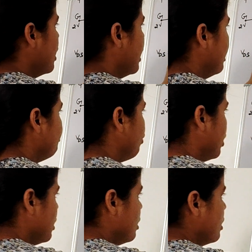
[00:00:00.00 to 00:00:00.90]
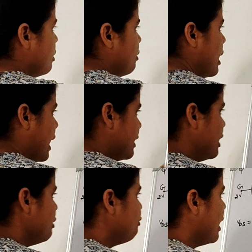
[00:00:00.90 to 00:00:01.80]
And for
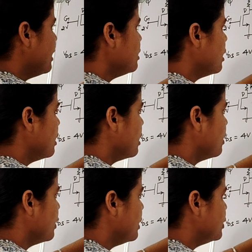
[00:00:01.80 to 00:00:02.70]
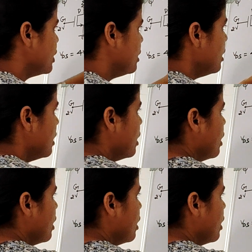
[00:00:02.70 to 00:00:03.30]
identifying the region,